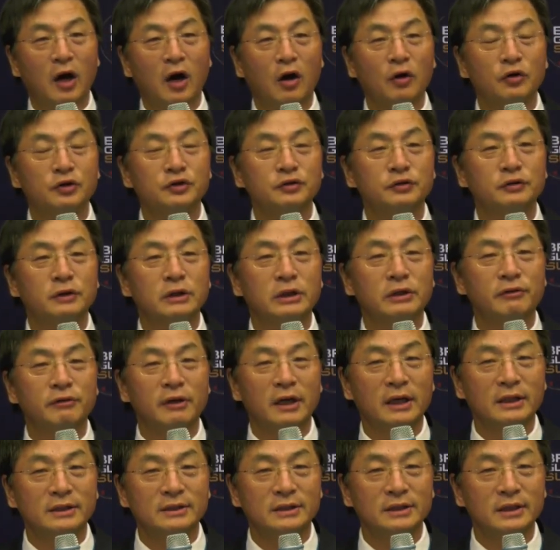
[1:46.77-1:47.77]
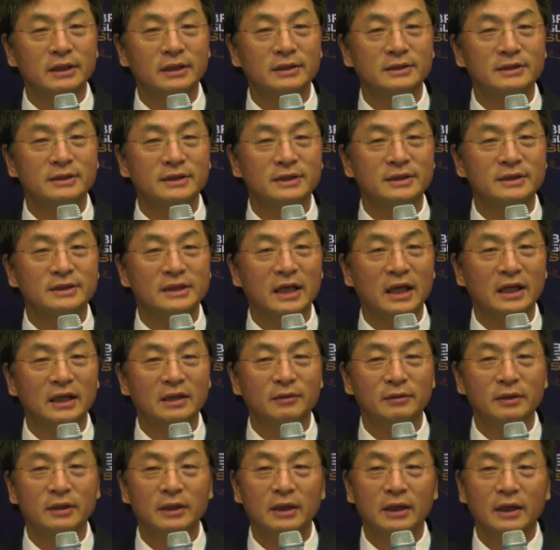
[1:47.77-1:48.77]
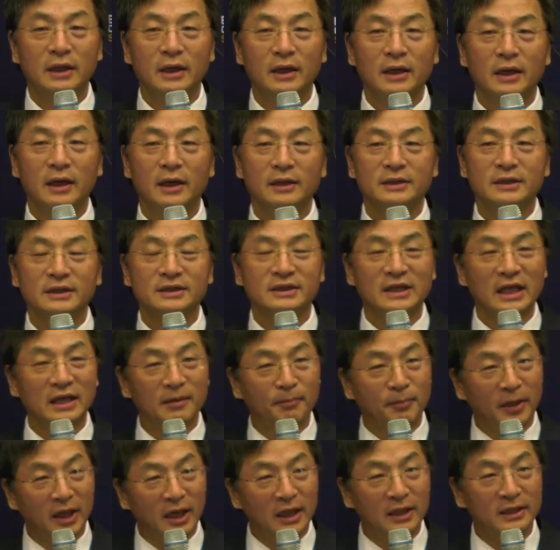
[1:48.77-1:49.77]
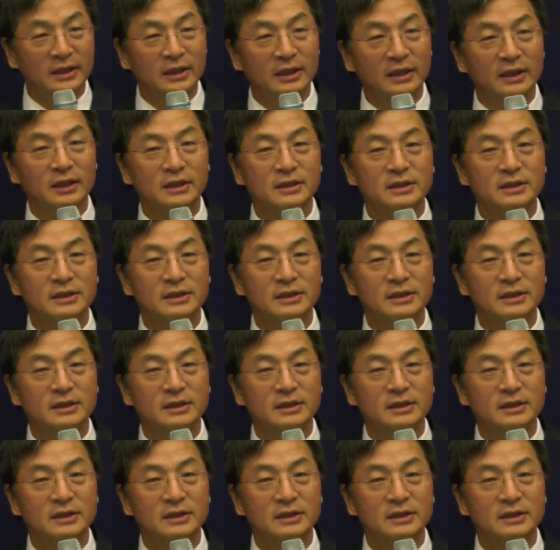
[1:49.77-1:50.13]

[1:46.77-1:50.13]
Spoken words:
how to create sustainability